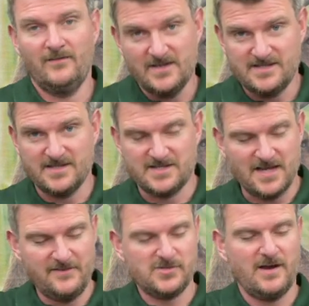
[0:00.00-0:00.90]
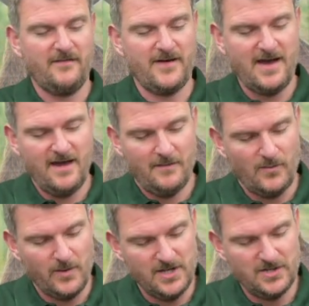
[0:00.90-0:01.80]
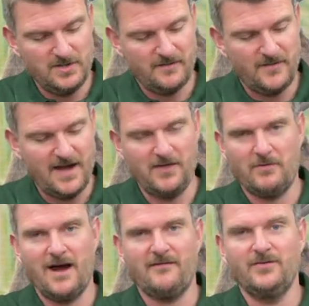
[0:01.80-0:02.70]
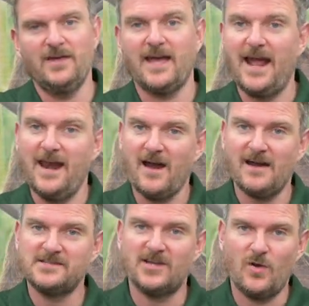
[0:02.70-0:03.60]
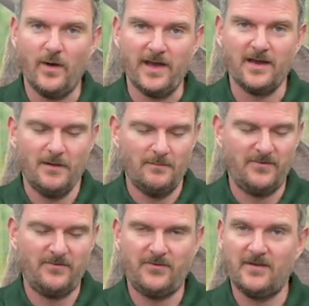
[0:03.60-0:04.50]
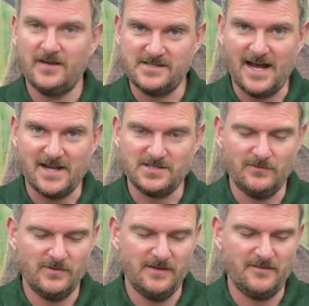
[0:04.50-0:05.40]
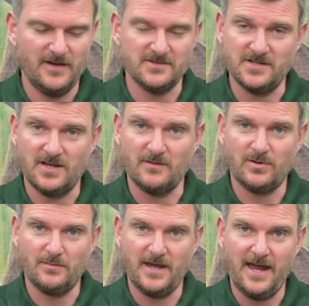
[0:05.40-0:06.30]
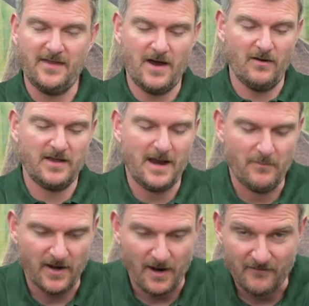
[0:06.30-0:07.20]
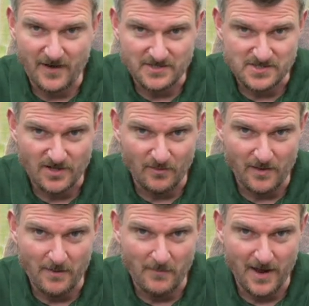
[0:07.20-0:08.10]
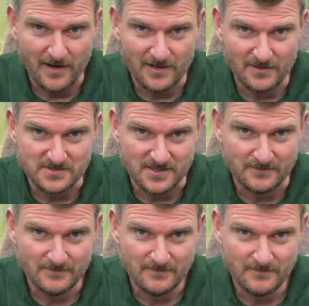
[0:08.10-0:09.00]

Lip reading: This is a safe dry fire, but when you do fire the rifle, you get a nice quick pfft as it actually refills, and you can probably hear that on camera now if I just hold my mic closer.